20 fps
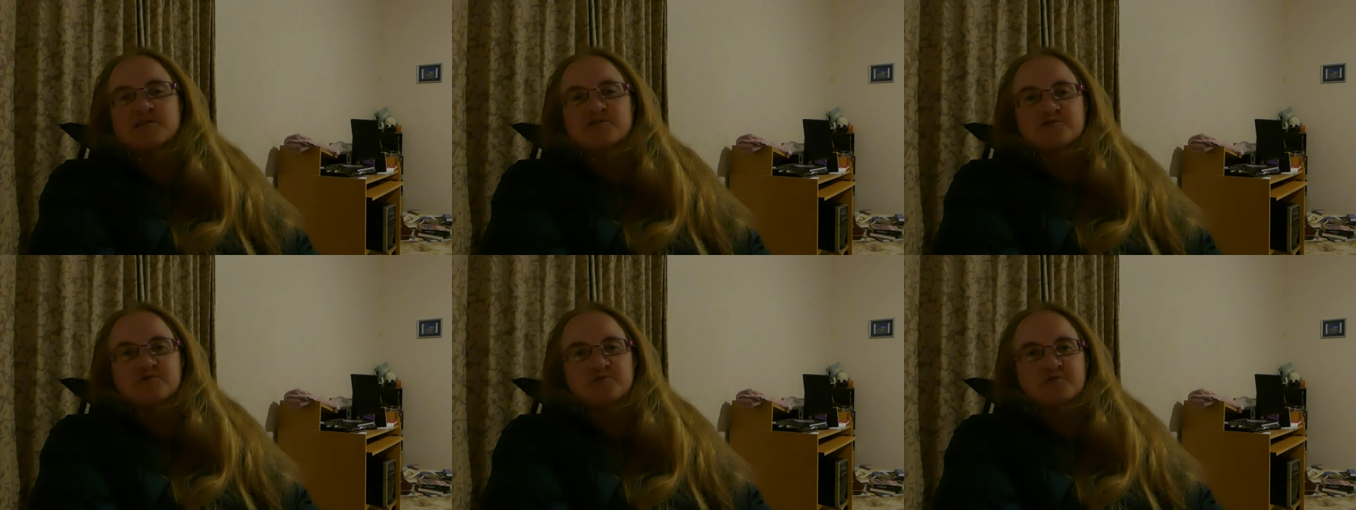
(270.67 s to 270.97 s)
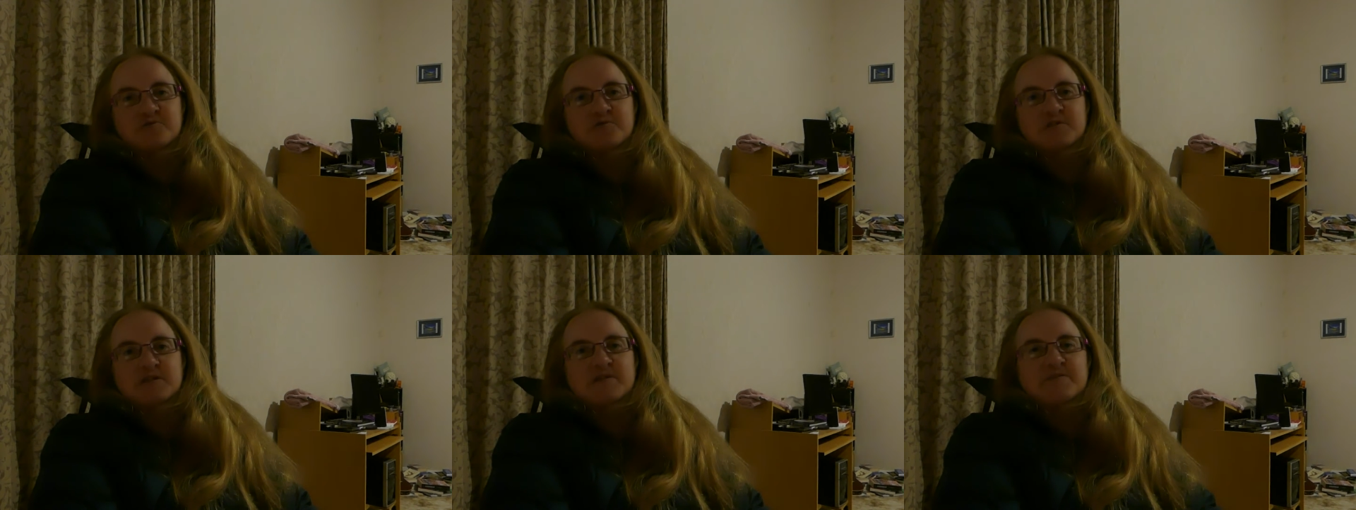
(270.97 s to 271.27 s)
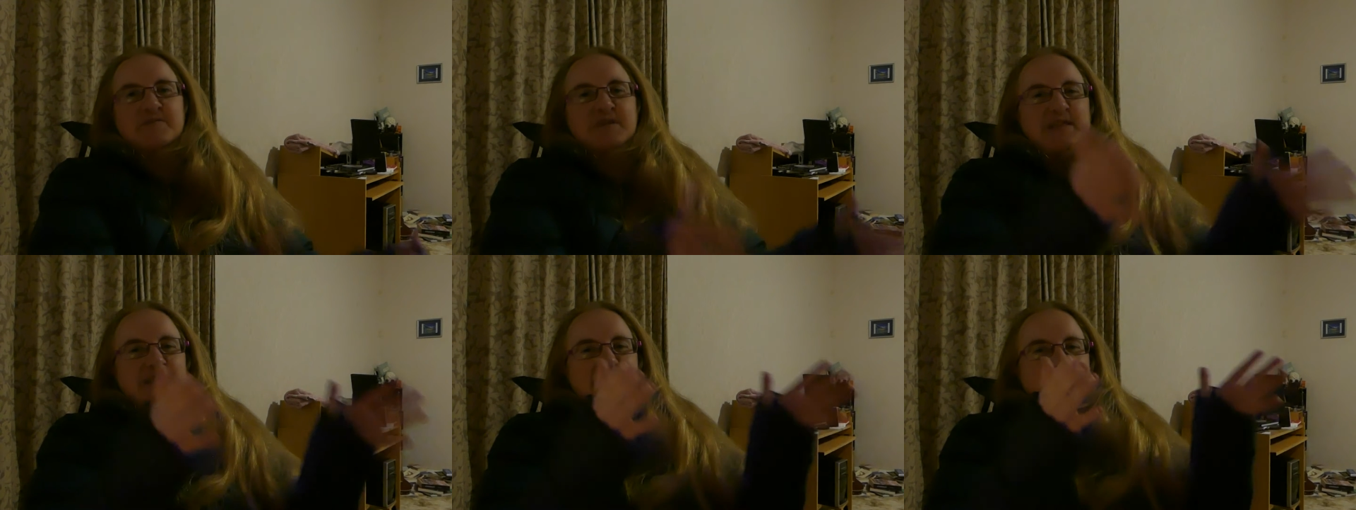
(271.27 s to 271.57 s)
to
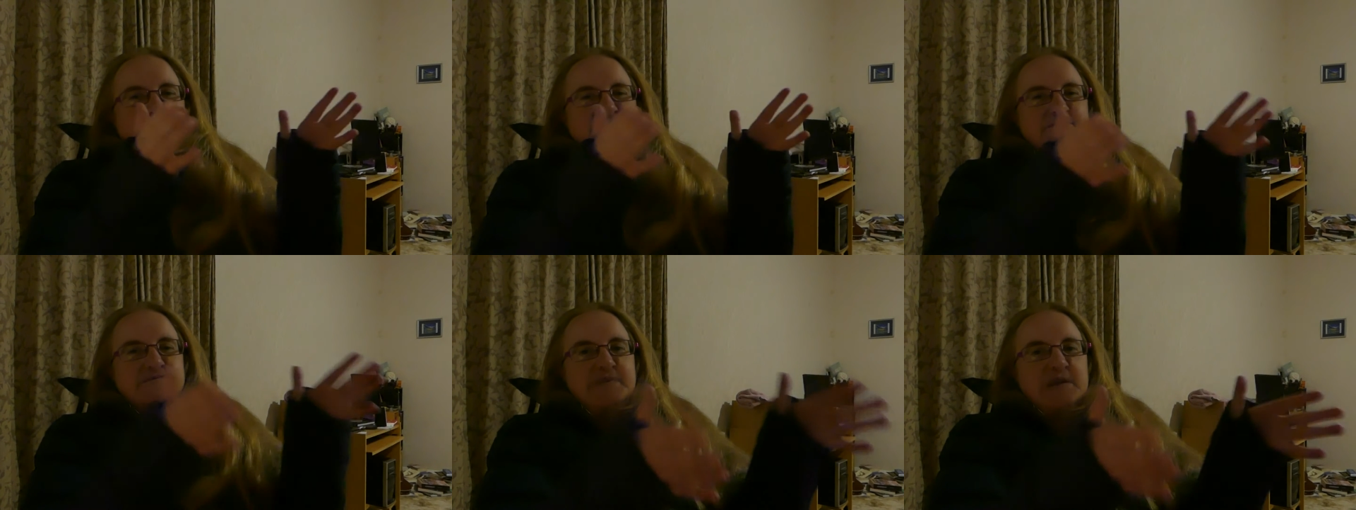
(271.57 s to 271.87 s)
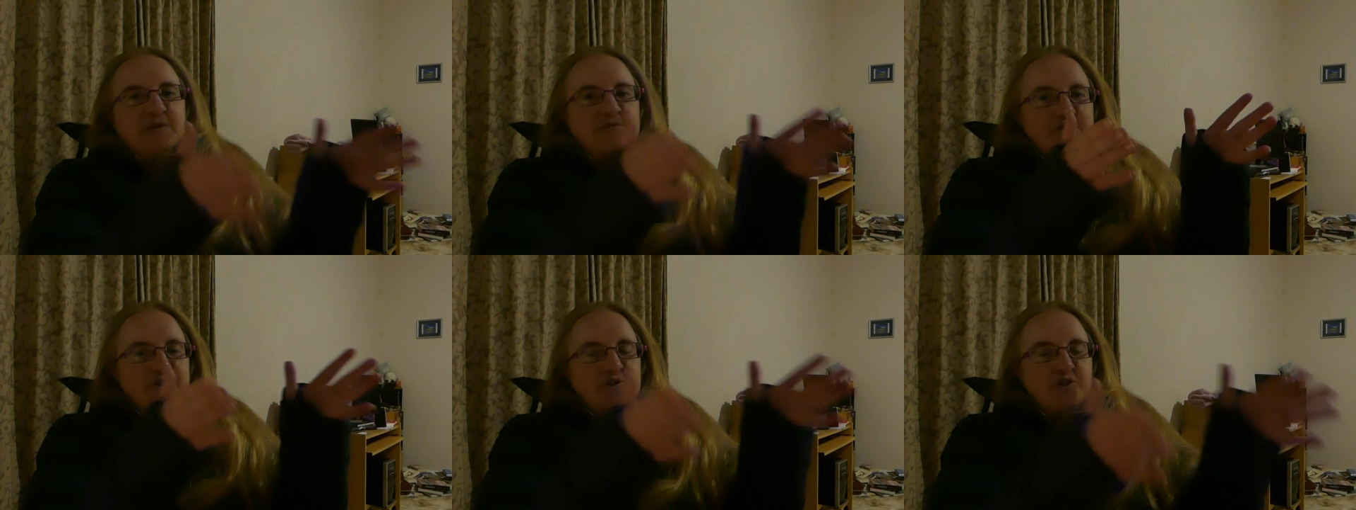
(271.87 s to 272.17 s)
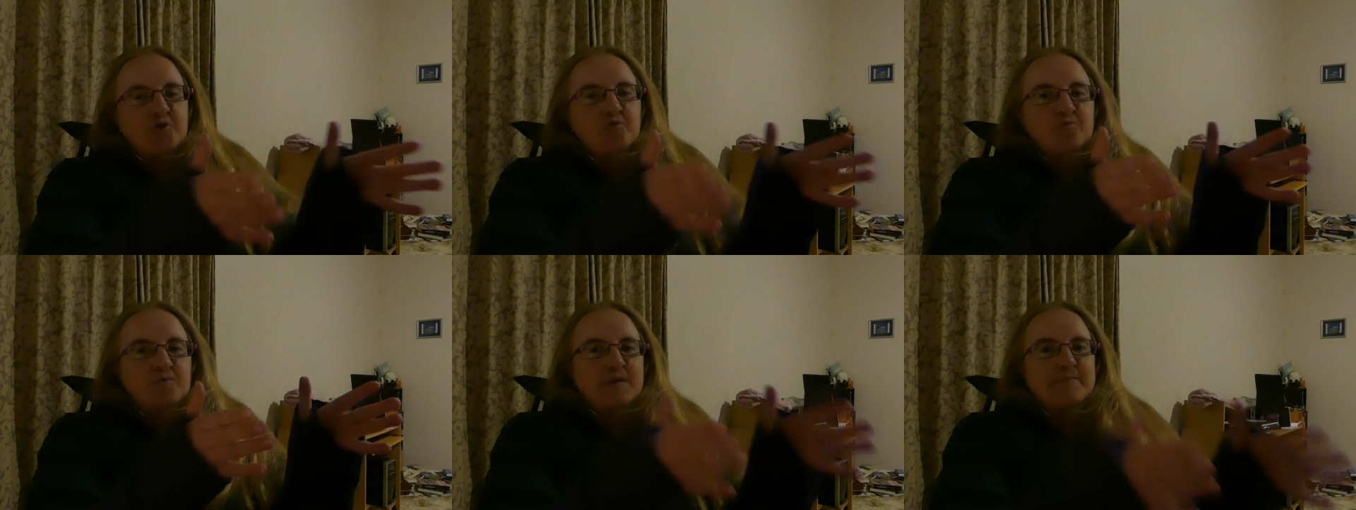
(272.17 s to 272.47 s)
give us very
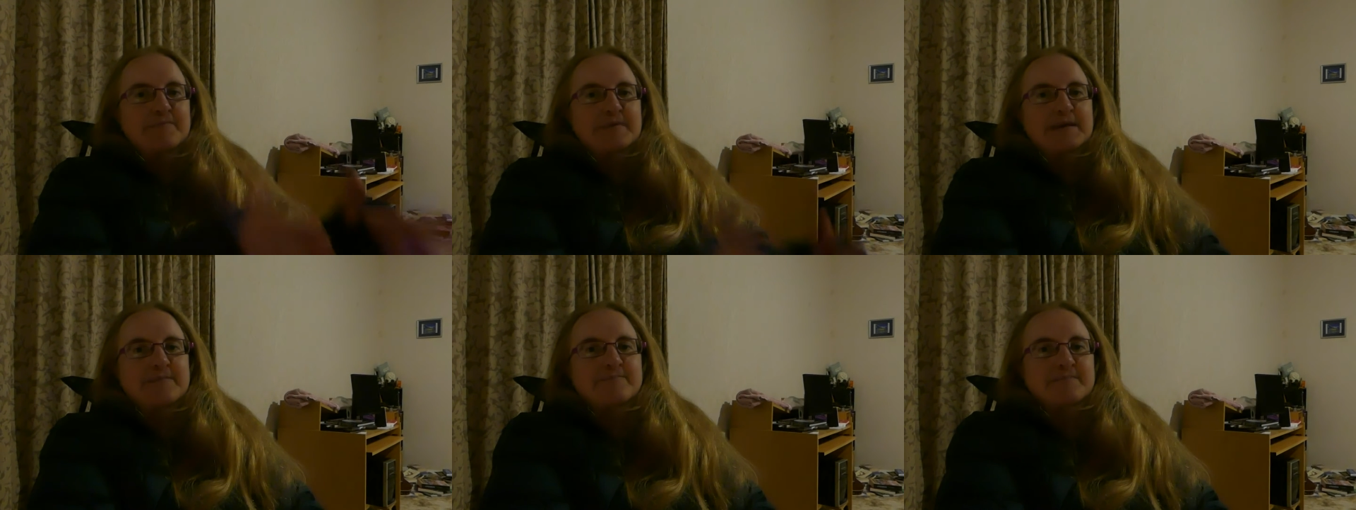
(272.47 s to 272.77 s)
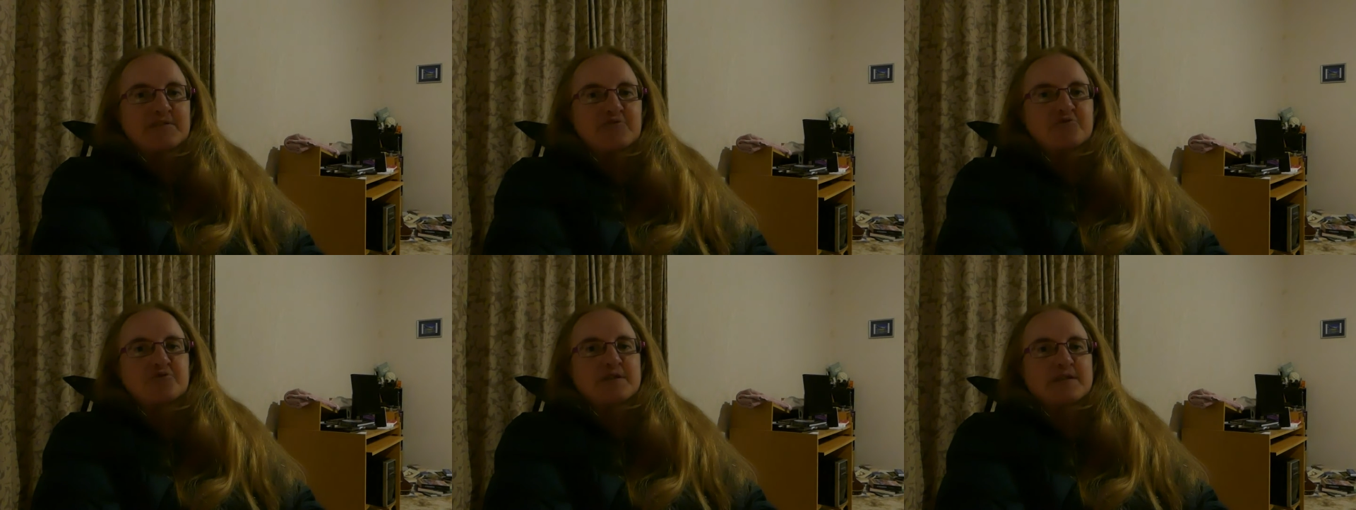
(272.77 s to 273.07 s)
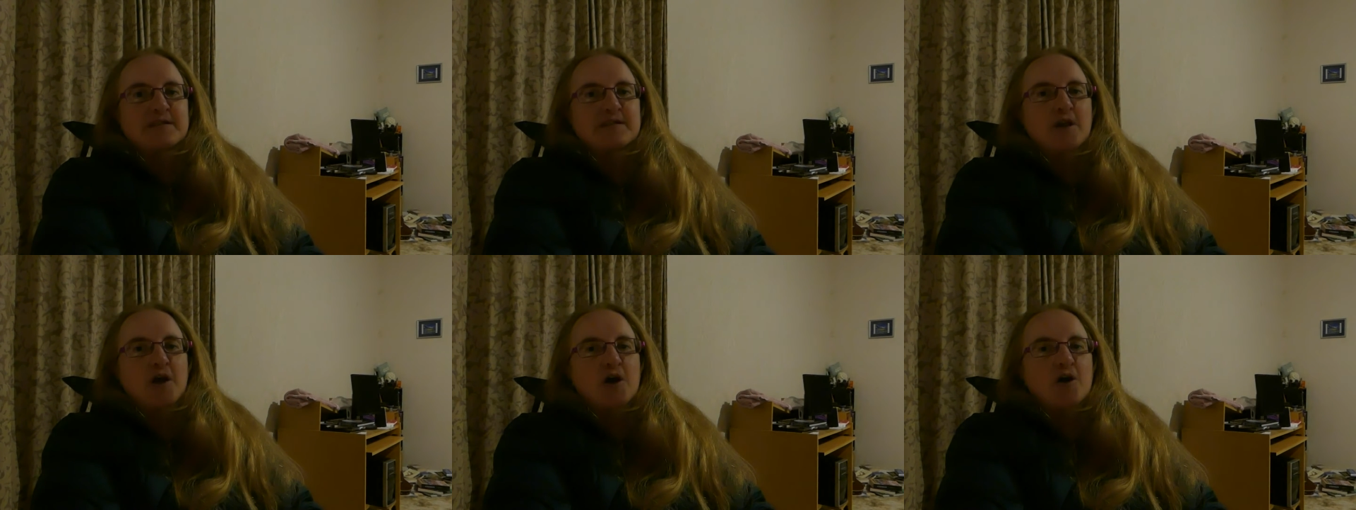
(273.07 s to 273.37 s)
close-up images